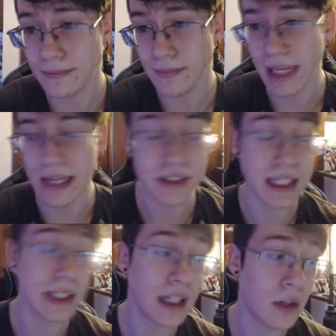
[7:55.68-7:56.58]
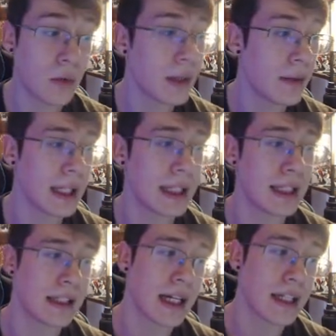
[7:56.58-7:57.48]
I was like, no, we don't want to,
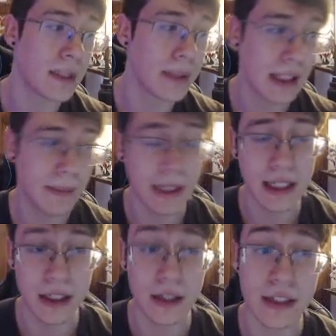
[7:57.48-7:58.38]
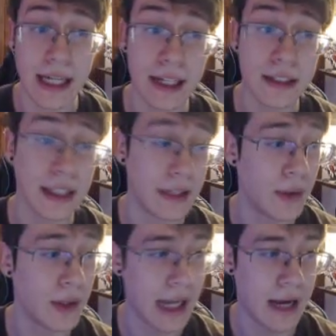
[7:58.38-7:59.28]
let's not double dip on each other's decks. Like,
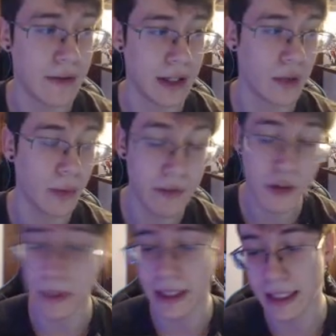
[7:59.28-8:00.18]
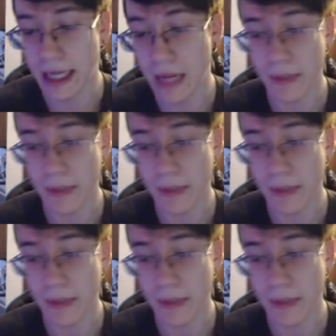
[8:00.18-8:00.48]
we only have like 3 of us playing the game. It